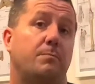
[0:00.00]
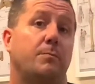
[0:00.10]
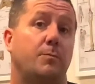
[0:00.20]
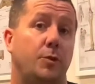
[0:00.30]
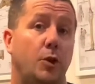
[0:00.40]

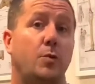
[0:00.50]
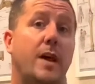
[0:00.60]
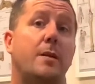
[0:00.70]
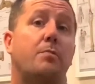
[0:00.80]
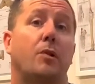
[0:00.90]
You
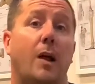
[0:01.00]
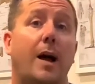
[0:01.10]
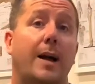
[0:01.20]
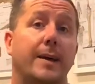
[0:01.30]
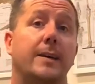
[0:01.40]
then
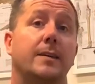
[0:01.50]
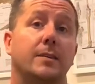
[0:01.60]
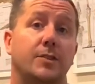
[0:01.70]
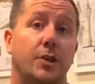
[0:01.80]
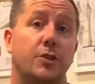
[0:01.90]
apply
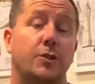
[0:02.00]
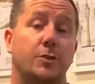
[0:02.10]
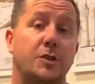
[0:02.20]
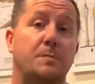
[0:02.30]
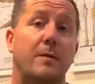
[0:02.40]
surgical
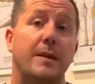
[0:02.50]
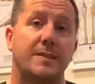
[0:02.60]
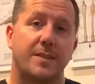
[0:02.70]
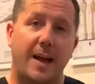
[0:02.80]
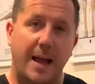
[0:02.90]

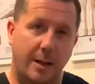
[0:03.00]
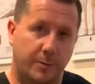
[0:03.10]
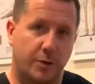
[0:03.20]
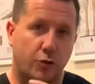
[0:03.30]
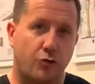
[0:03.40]
spirit. That helps
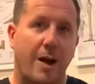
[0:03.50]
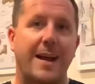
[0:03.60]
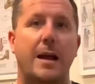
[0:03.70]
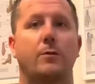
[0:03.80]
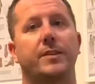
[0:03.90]
to dry
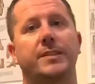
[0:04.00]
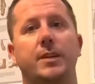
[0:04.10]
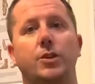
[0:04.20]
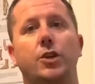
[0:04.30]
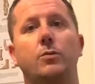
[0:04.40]
out the
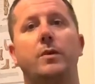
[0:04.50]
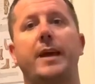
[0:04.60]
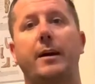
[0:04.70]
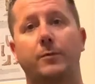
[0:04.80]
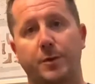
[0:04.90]
tissue and it
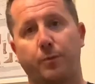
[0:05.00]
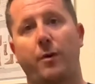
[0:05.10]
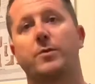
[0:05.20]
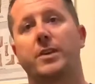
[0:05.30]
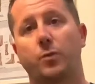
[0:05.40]
helps the
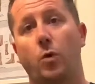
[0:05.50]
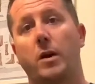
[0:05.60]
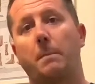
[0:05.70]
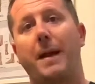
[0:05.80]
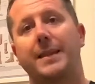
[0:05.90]
process
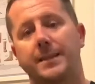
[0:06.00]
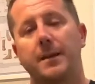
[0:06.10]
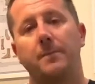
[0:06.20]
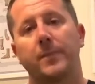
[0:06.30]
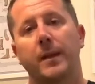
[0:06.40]
work
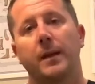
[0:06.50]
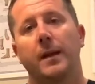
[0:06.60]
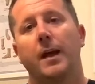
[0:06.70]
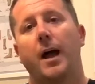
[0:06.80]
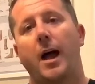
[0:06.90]
better.
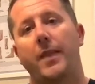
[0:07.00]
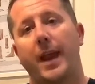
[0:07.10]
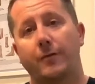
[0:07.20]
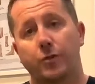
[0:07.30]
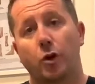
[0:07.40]
And then
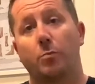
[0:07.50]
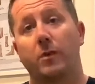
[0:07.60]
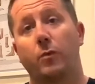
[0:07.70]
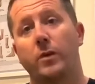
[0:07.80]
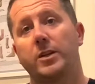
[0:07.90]
after a couple
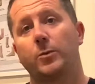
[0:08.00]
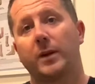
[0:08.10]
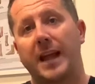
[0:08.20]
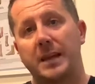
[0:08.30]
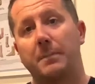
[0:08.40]
of weeks, we'll
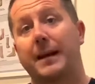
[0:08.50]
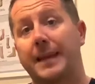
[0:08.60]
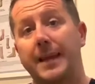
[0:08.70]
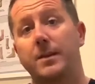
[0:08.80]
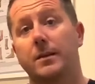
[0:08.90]
get you back
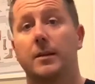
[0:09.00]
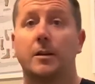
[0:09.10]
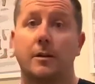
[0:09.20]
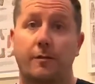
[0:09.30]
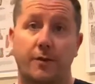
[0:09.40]
in
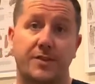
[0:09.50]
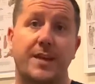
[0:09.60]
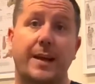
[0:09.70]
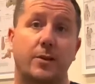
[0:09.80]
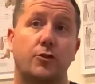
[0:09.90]
for a
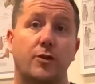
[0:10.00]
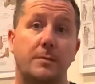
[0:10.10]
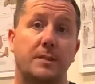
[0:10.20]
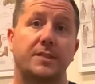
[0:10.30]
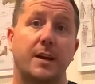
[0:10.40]
second
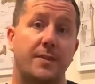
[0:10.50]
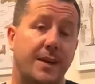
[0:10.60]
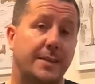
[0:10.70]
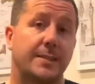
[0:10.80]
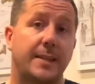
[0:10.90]
treatment. At
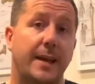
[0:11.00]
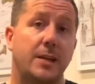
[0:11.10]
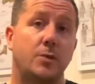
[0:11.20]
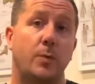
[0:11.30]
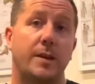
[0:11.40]
that
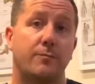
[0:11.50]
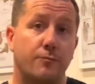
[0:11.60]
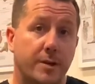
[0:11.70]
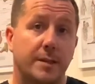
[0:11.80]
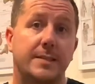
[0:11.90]
stage, we can
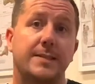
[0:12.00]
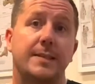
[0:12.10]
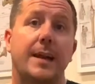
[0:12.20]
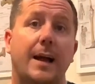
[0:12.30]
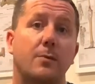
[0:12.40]
really
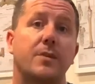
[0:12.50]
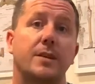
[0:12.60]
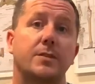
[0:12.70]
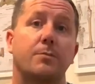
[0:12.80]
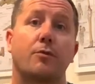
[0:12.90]
see how
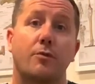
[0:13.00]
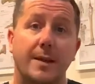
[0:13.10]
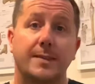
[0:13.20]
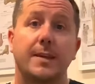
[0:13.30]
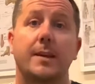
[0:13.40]
things are
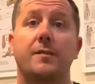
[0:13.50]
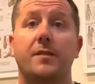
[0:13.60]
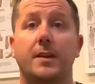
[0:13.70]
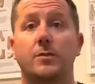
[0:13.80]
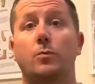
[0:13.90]
progressing and if
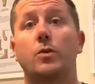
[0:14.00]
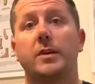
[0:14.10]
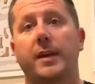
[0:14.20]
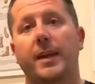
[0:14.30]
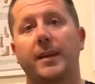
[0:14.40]
things are
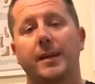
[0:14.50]
working.